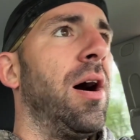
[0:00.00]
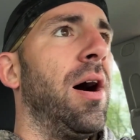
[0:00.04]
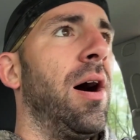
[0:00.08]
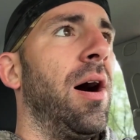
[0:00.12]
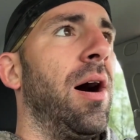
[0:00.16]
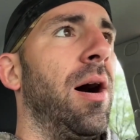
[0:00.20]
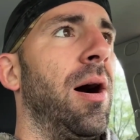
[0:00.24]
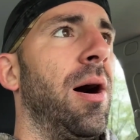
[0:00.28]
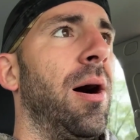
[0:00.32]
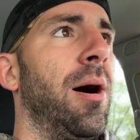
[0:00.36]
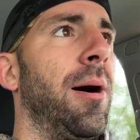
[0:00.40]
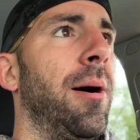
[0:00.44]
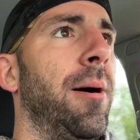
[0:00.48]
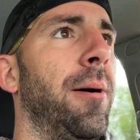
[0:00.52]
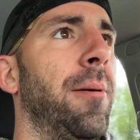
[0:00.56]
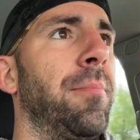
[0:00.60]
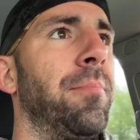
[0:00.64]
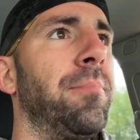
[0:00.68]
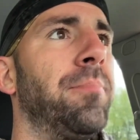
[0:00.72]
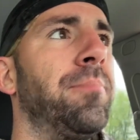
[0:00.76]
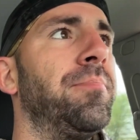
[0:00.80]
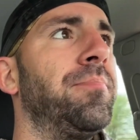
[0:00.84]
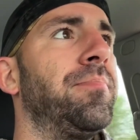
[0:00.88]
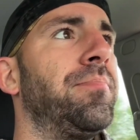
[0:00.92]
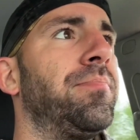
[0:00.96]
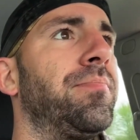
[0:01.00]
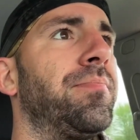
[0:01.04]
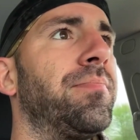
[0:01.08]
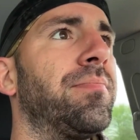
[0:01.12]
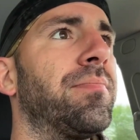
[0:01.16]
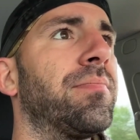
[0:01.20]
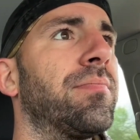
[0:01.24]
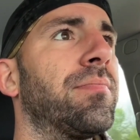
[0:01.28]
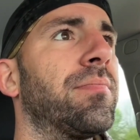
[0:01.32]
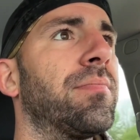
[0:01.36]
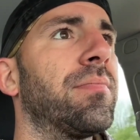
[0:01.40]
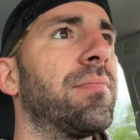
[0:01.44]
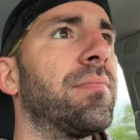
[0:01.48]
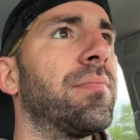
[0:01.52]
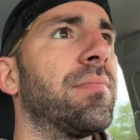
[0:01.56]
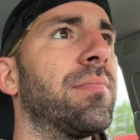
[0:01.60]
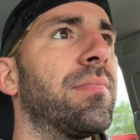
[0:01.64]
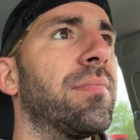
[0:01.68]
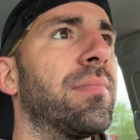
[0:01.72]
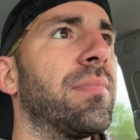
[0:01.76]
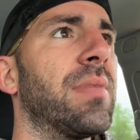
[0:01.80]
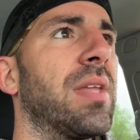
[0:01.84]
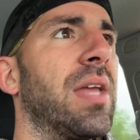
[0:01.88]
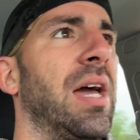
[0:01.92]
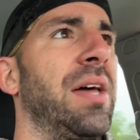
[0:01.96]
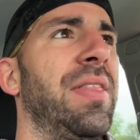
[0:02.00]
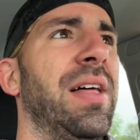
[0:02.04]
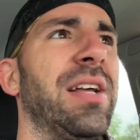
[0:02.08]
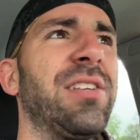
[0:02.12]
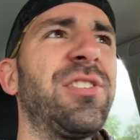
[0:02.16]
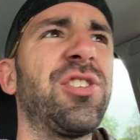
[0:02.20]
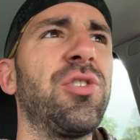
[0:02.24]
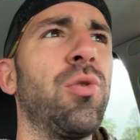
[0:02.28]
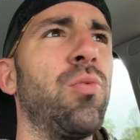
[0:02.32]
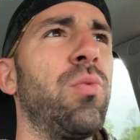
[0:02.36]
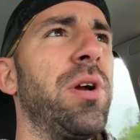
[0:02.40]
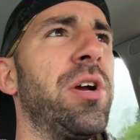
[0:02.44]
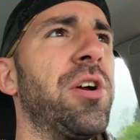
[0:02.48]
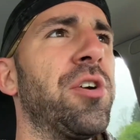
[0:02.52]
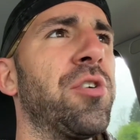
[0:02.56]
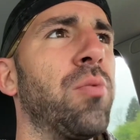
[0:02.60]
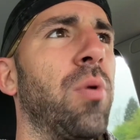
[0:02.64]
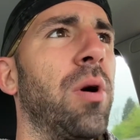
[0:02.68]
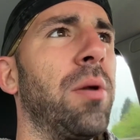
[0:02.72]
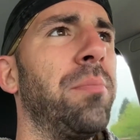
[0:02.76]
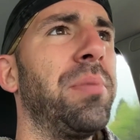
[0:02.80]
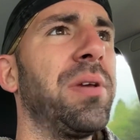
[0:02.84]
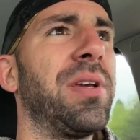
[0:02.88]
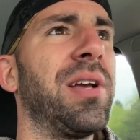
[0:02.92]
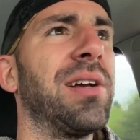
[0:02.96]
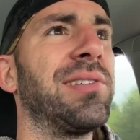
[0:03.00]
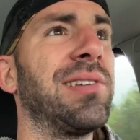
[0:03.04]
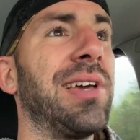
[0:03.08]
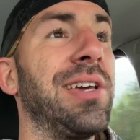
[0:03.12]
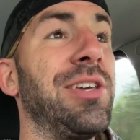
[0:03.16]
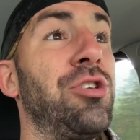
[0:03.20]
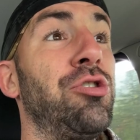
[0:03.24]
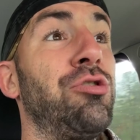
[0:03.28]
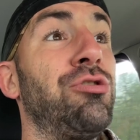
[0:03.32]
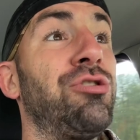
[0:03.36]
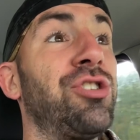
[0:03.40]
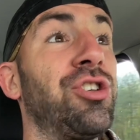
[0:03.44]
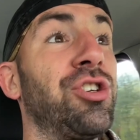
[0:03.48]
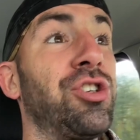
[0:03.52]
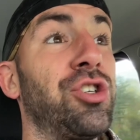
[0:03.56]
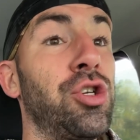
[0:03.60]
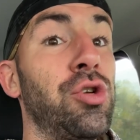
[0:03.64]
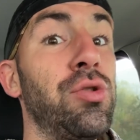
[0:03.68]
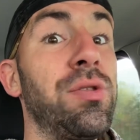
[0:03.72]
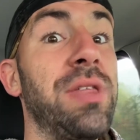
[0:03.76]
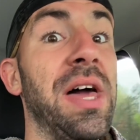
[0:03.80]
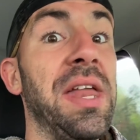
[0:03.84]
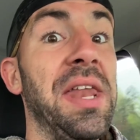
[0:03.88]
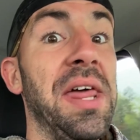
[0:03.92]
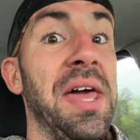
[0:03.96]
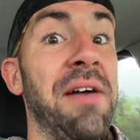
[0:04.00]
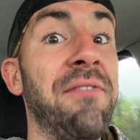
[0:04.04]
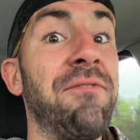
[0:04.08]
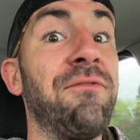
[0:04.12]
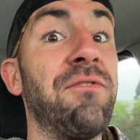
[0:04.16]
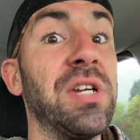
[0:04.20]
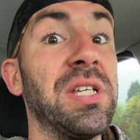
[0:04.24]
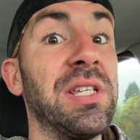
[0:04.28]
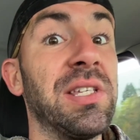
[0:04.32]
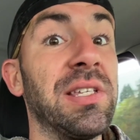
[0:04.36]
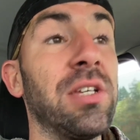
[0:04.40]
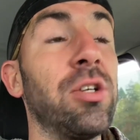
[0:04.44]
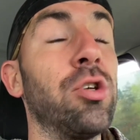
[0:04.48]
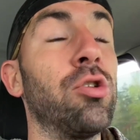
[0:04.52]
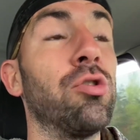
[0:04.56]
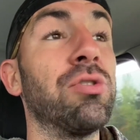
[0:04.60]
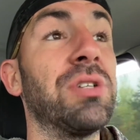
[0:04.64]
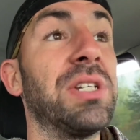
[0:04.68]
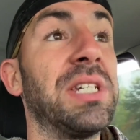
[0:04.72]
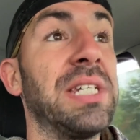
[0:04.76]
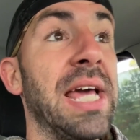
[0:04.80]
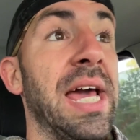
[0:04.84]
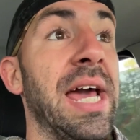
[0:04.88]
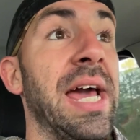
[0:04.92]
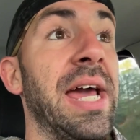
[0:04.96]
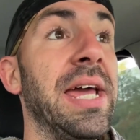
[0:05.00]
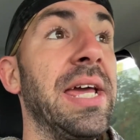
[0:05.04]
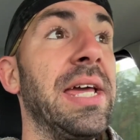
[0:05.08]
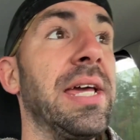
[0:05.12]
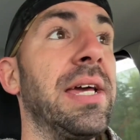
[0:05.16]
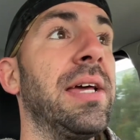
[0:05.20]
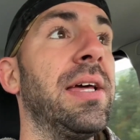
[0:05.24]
Um, and that's the weird one because I used to do that every single day.